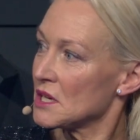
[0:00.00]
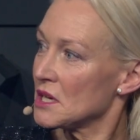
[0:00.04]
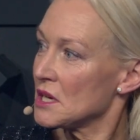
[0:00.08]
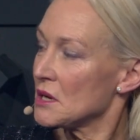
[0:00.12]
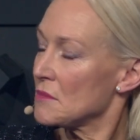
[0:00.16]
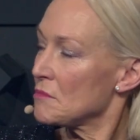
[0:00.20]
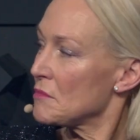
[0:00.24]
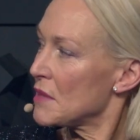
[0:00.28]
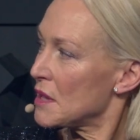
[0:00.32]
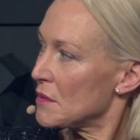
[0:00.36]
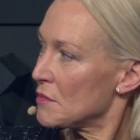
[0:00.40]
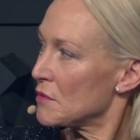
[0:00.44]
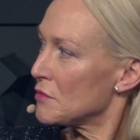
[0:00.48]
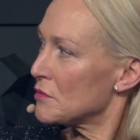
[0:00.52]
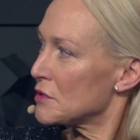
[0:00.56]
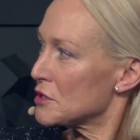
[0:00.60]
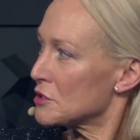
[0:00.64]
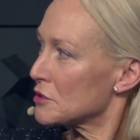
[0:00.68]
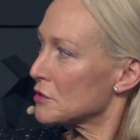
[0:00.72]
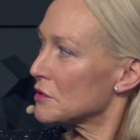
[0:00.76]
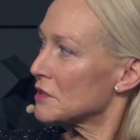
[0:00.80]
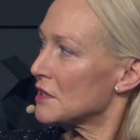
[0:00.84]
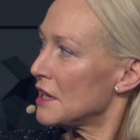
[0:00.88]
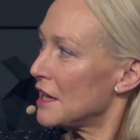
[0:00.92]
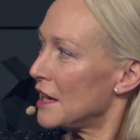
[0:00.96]
maybe we
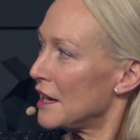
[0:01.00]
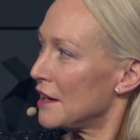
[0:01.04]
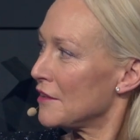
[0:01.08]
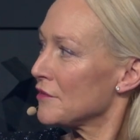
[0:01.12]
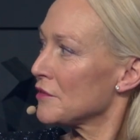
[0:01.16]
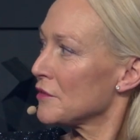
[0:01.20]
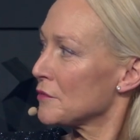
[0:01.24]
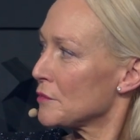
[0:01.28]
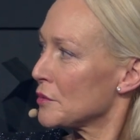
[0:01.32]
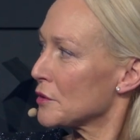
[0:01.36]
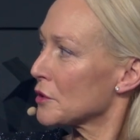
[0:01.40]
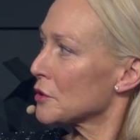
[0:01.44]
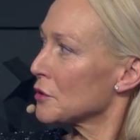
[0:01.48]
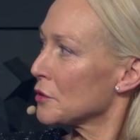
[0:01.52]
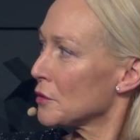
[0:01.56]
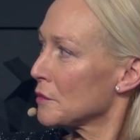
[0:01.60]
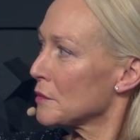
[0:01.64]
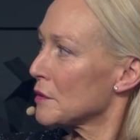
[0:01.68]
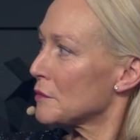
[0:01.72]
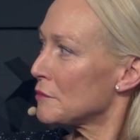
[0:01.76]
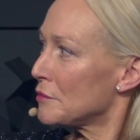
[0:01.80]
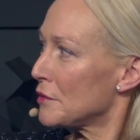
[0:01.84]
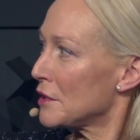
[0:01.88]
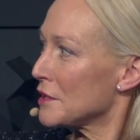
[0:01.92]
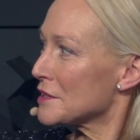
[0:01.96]
shouldn't have a
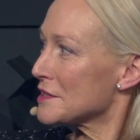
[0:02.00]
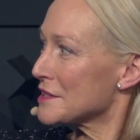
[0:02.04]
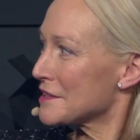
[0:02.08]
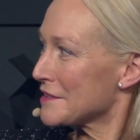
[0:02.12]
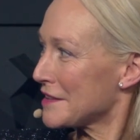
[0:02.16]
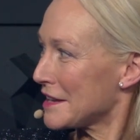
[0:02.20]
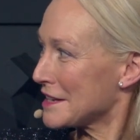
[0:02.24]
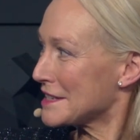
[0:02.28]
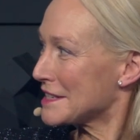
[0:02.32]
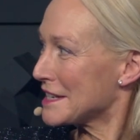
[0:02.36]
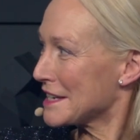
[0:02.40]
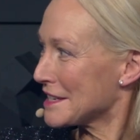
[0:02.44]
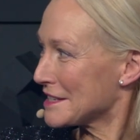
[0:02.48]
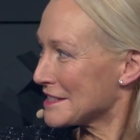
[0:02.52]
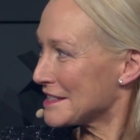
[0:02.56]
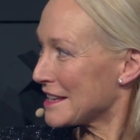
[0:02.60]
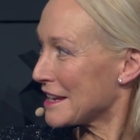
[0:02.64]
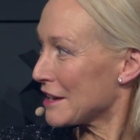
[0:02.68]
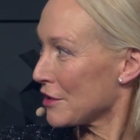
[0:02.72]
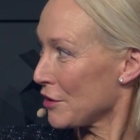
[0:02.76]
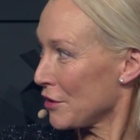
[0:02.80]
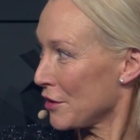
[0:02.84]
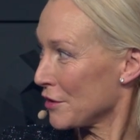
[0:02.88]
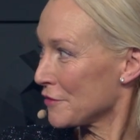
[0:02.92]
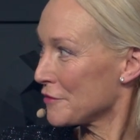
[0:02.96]
procurement process that takes
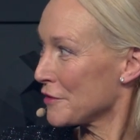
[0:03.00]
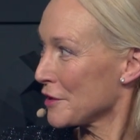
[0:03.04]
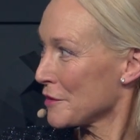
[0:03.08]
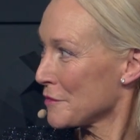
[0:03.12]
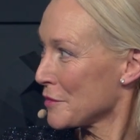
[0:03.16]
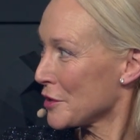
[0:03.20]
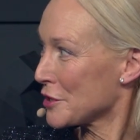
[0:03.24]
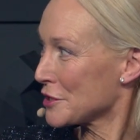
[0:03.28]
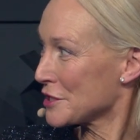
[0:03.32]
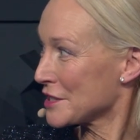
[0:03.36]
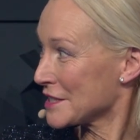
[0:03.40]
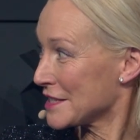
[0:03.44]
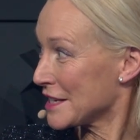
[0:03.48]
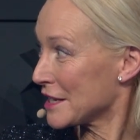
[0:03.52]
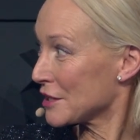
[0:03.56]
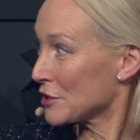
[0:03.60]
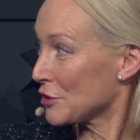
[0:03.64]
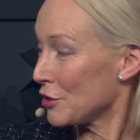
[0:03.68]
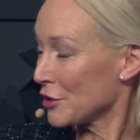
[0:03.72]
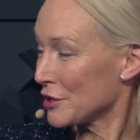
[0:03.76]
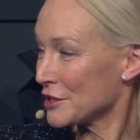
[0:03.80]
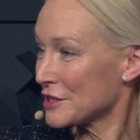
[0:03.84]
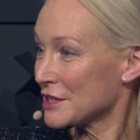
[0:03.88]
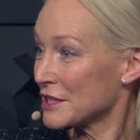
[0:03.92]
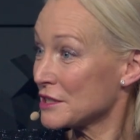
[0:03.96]
that long for emerging
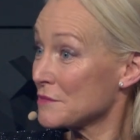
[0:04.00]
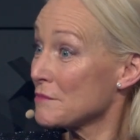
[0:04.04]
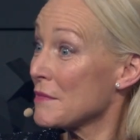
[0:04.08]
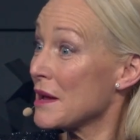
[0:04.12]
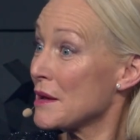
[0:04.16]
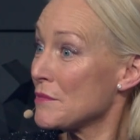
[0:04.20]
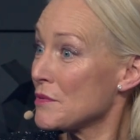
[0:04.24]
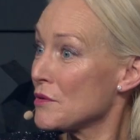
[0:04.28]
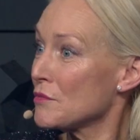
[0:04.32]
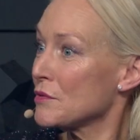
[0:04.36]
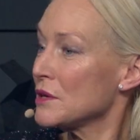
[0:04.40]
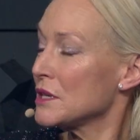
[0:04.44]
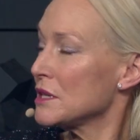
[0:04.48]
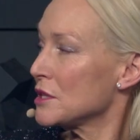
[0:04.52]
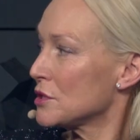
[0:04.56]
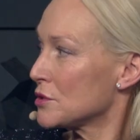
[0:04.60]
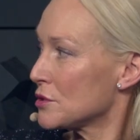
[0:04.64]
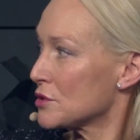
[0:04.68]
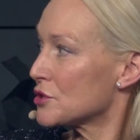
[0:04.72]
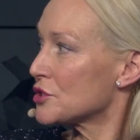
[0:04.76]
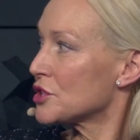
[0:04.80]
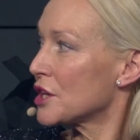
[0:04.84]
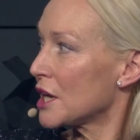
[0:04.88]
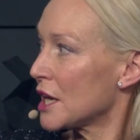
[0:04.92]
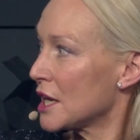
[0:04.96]
technologies. Maybe we need to
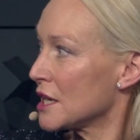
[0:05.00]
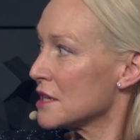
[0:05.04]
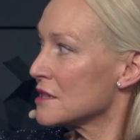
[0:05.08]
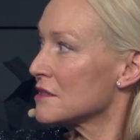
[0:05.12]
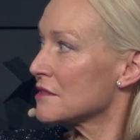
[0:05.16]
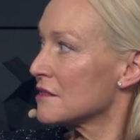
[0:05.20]
change